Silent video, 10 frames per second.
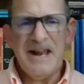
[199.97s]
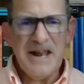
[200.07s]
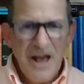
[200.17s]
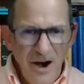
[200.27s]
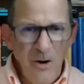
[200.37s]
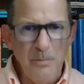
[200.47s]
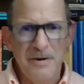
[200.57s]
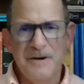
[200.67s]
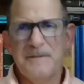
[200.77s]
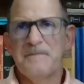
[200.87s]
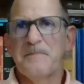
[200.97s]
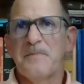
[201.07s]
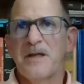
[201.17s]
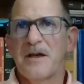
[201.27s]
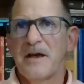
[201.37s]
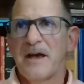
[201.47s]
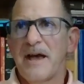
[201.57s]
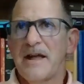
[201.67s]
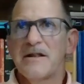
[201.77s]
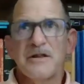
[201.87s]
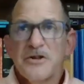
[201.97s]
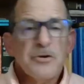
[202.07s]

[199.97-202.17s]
I need help. And